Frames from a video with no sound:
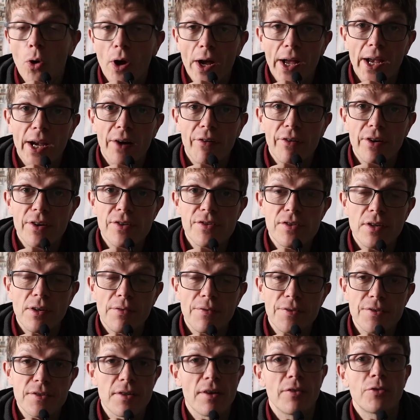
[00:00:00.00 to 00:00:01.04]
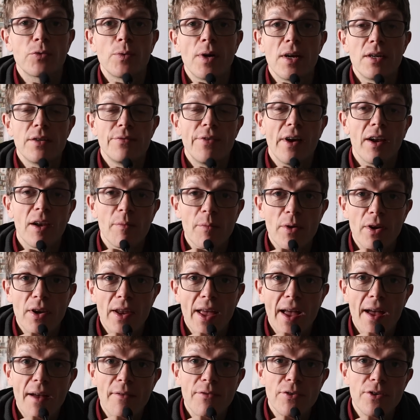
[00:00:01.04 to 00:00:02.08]
What areas of software development
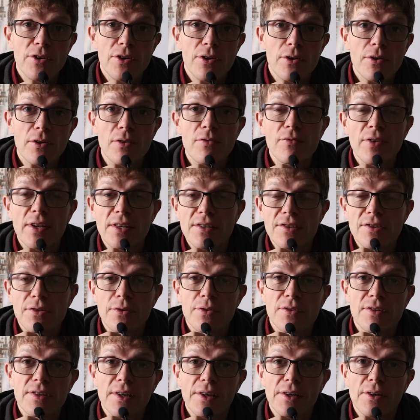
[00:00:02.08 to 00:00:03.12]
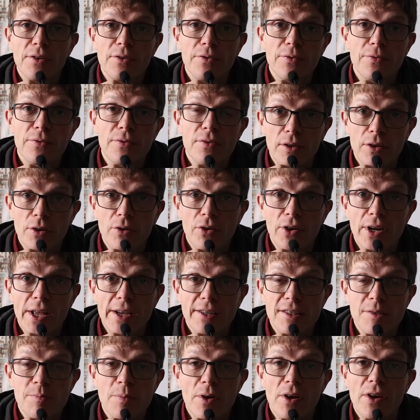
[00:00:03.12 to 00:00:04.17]
have you convinced yourself that you're an
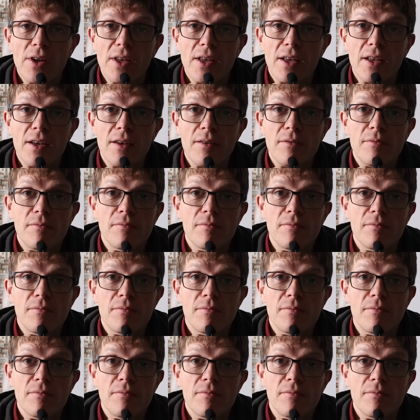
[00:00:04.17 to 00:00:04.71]
expert in?